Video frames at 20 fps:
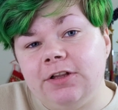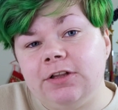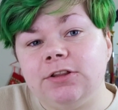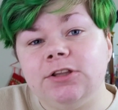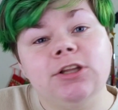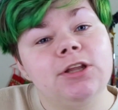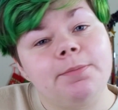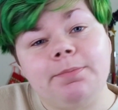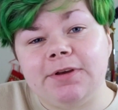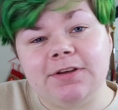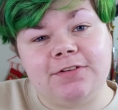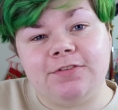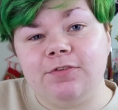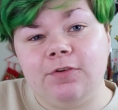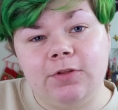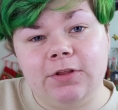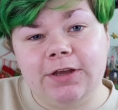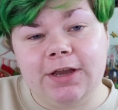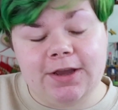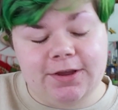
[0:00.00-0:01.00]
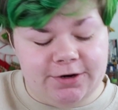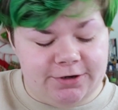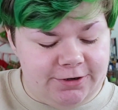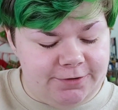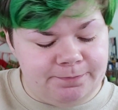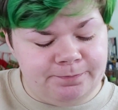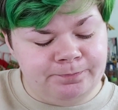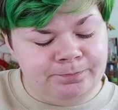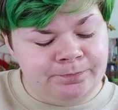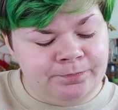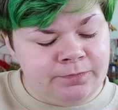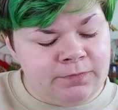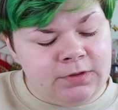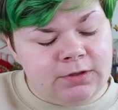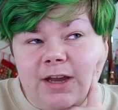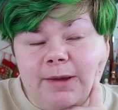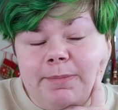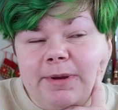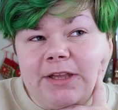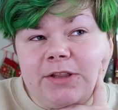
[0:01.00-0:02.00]
Lip Exfoliator. I
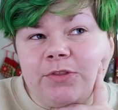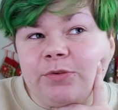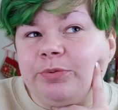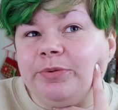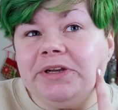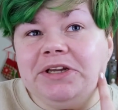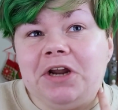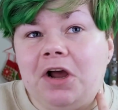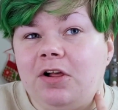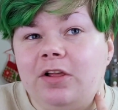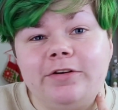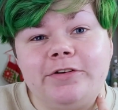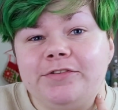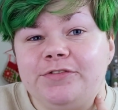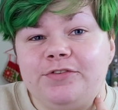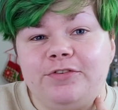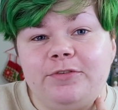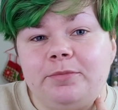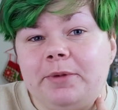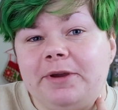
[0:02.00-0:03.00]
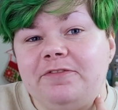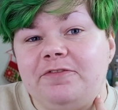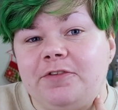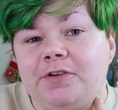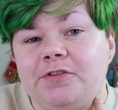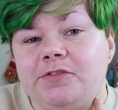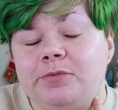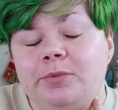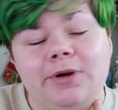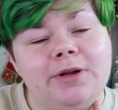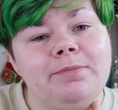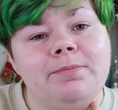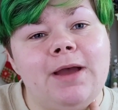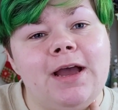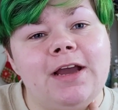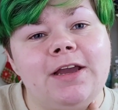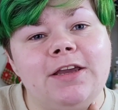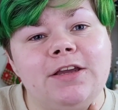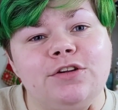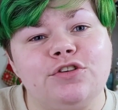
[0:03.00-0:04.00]
think I paid $3 for my first one
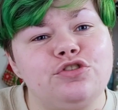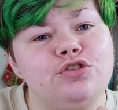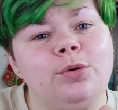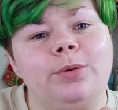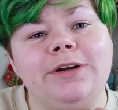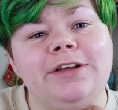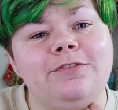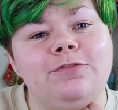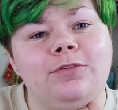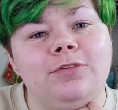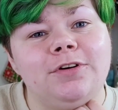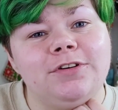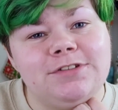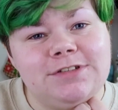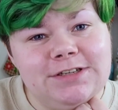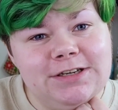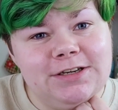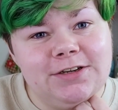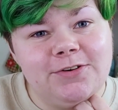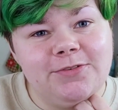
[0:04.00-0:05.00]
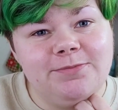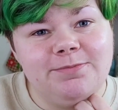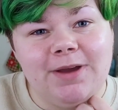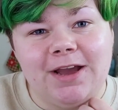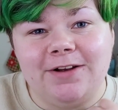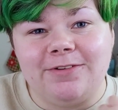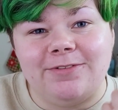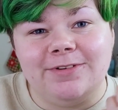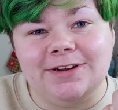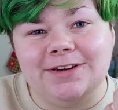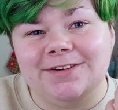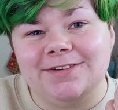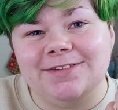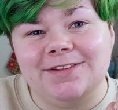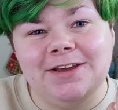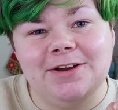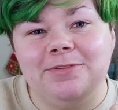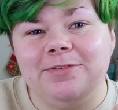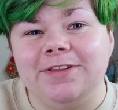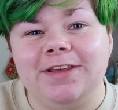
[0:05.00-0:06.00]
back in 2014, back when
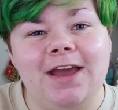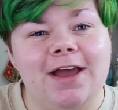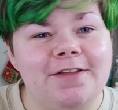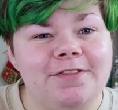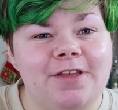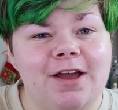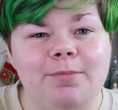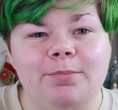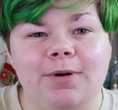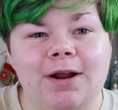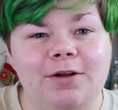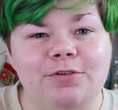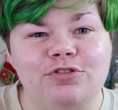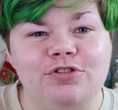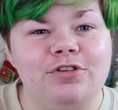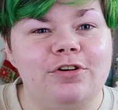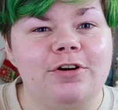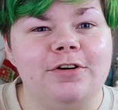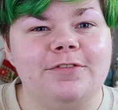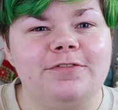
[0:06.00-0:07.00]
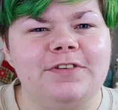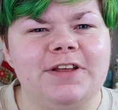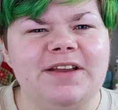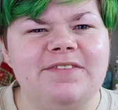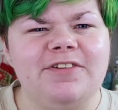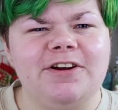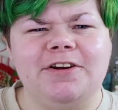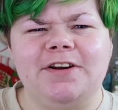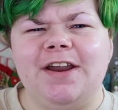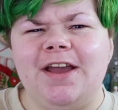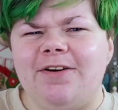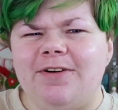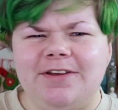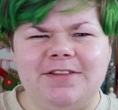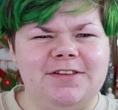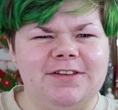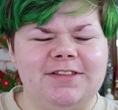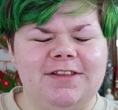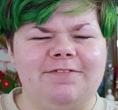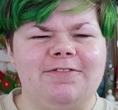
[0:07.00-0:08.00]
they only had that brown sugar flavor. Now I
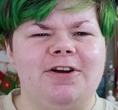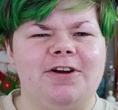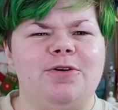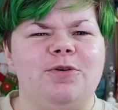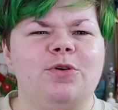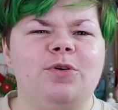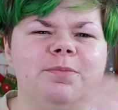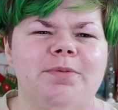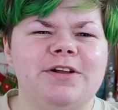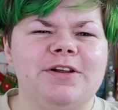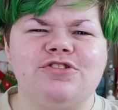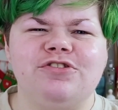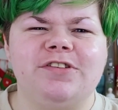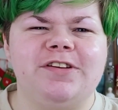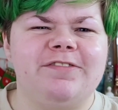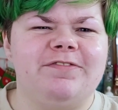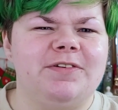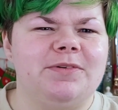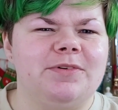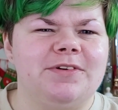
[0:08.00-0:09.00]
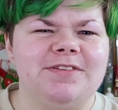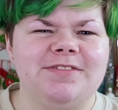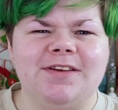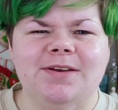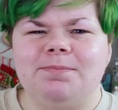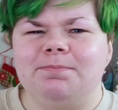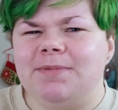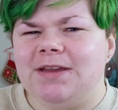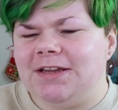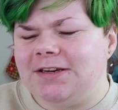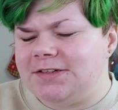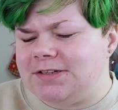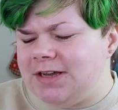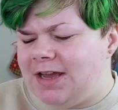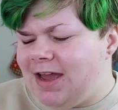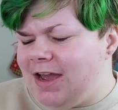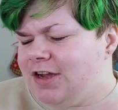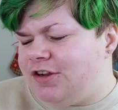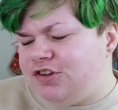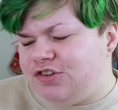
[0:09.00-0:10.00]
think they've got a whole bunch of different ones like mint,
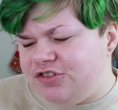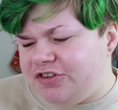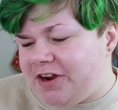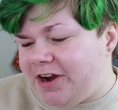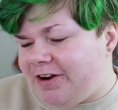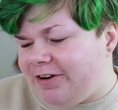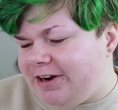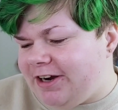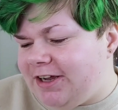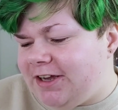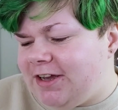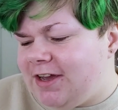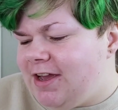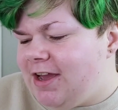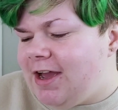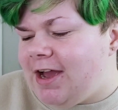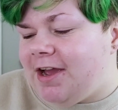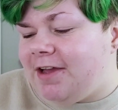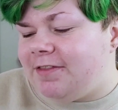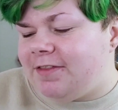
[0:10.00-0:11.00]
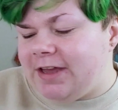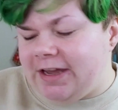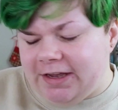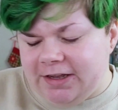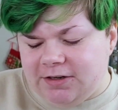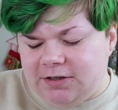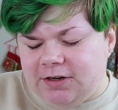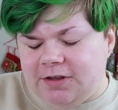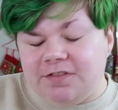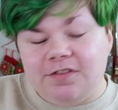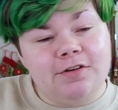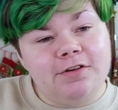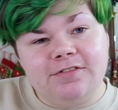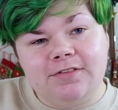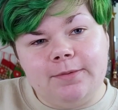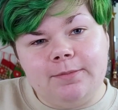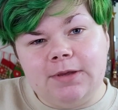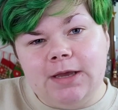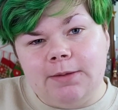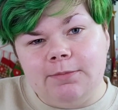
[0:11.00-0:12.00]
cherry, and then they'll
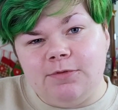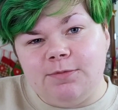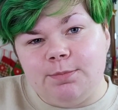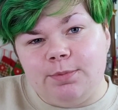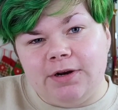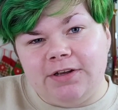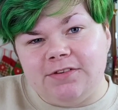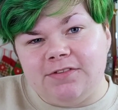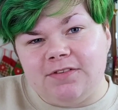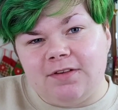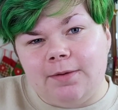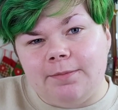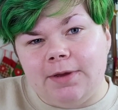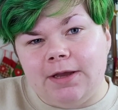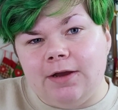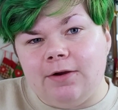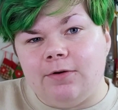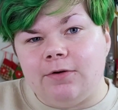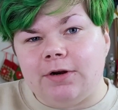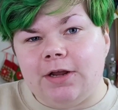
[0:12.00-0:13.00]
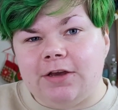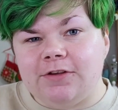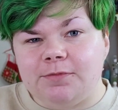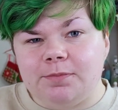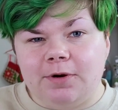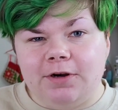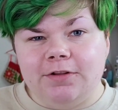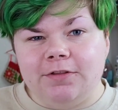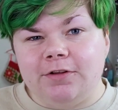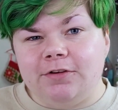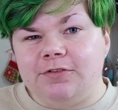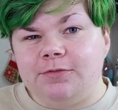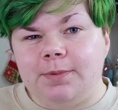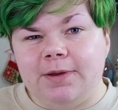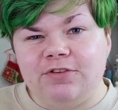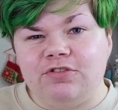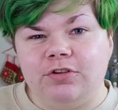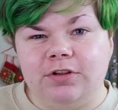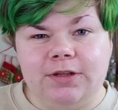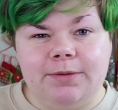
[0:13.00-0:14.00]
sometimes bring some out as part of their
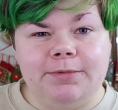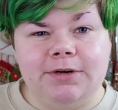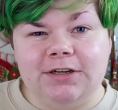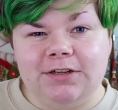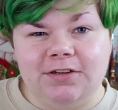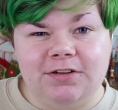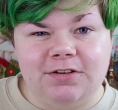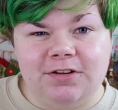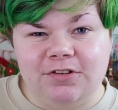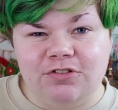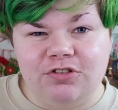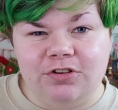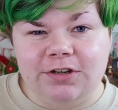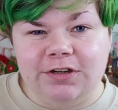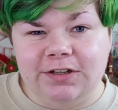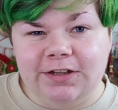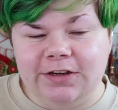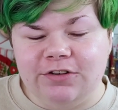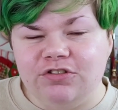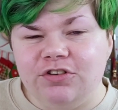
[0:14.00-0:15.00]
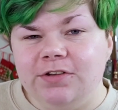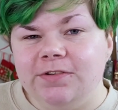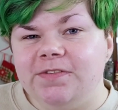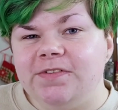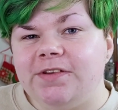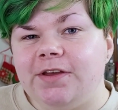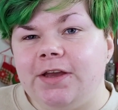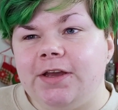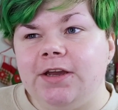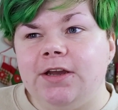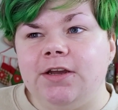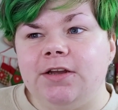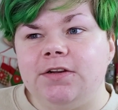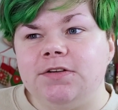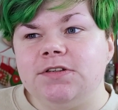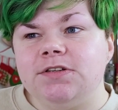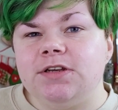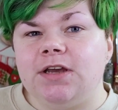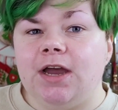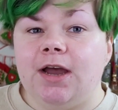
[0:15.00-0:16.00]
special limited edition collections.
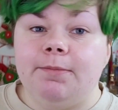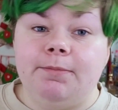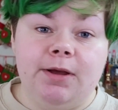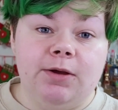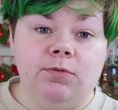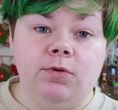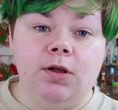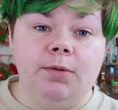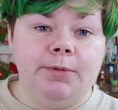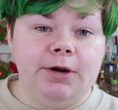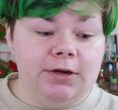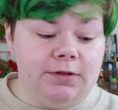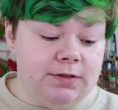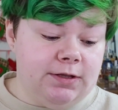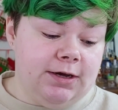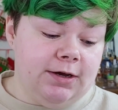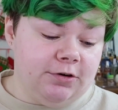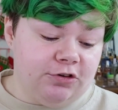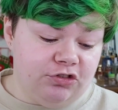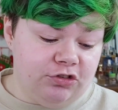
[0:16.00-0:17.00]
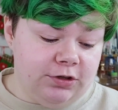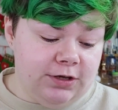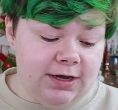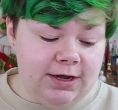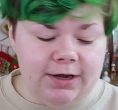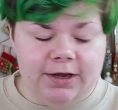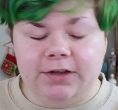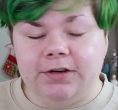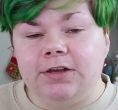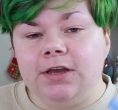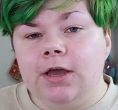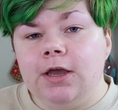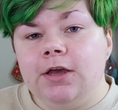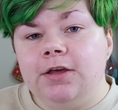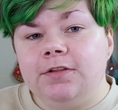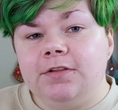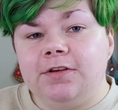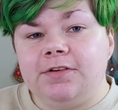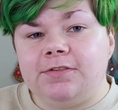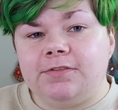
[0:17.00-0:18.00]
And at my Walmart, they actually had
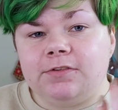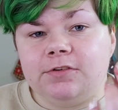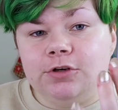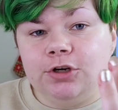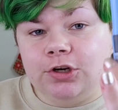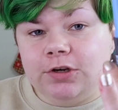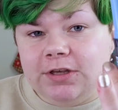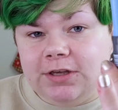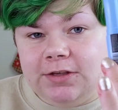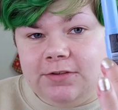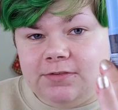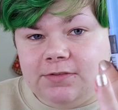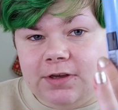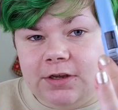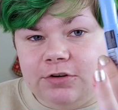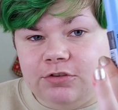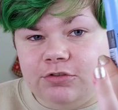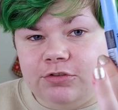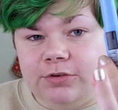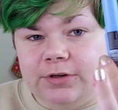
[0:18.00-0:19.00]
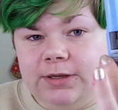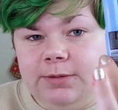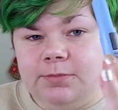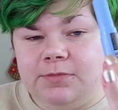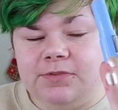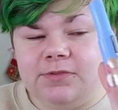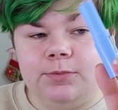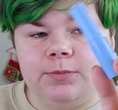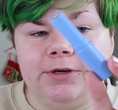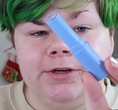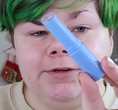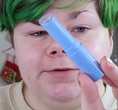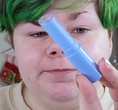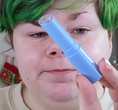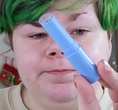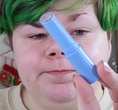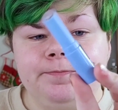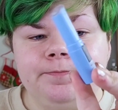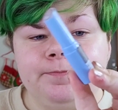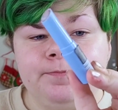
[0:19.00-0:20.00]
this Cookies and Dreams
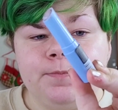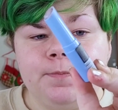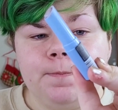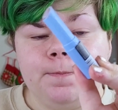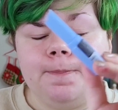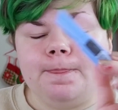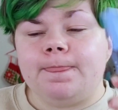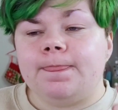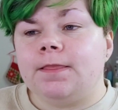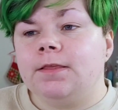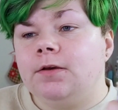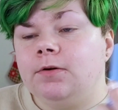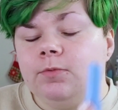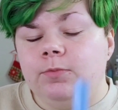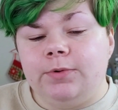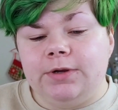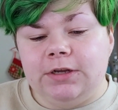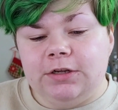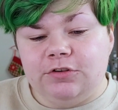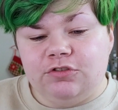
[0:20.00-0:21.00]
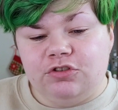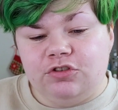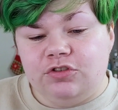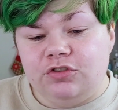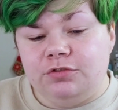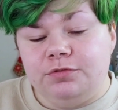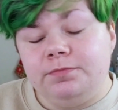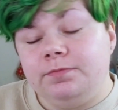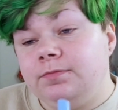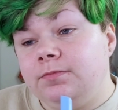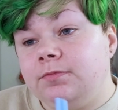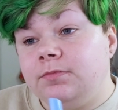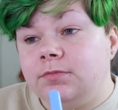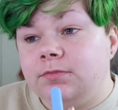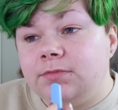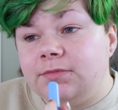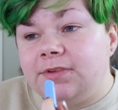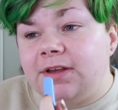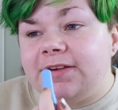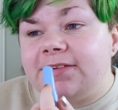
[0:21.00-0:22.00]
one, which
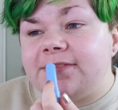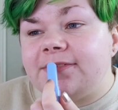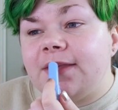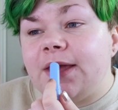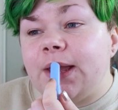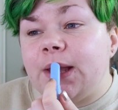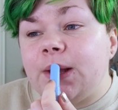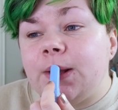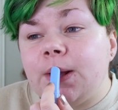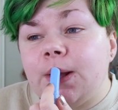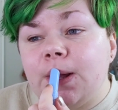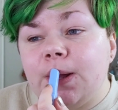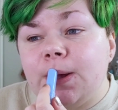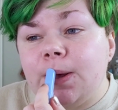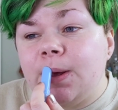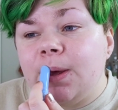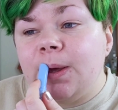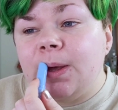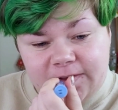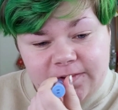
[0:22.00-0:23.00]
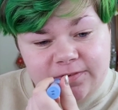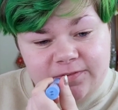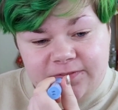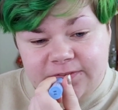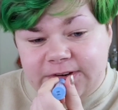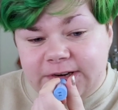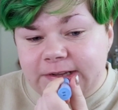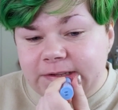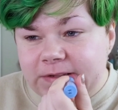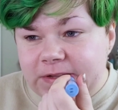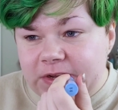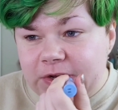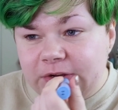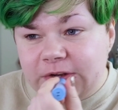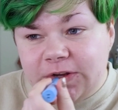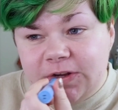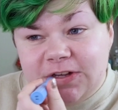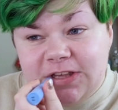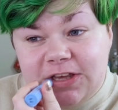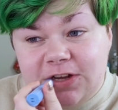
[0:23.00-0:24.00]
tastes like vanilla
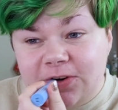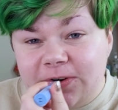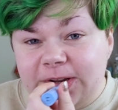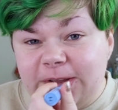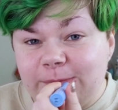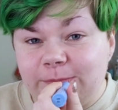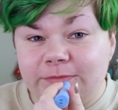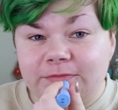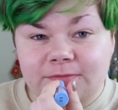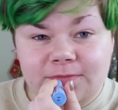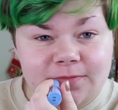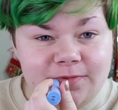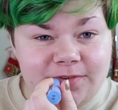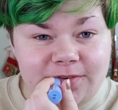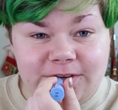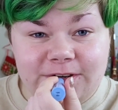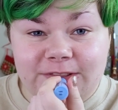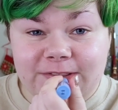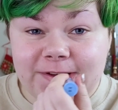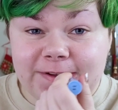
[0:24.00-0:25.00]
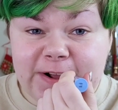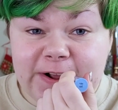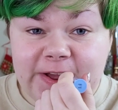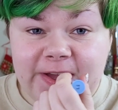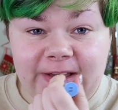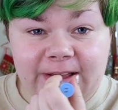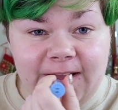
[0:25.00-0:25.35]
cookie cream sort of thing.